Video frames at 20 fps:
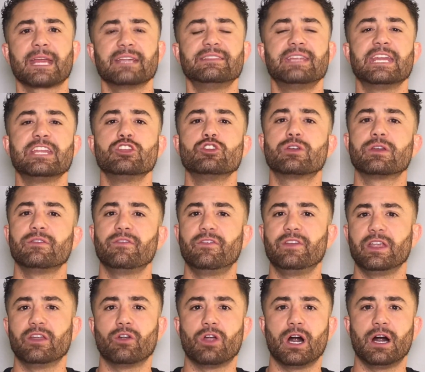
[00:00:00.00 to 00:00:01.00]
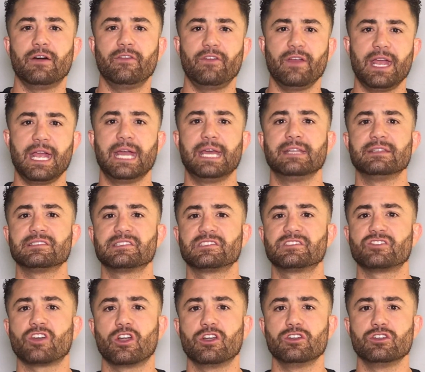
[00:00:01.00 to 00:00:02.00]
Then you can veer off and
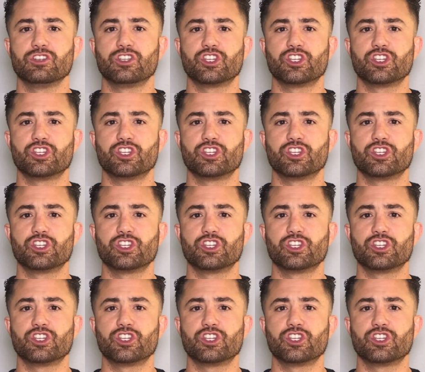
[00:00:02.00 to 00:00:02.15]
start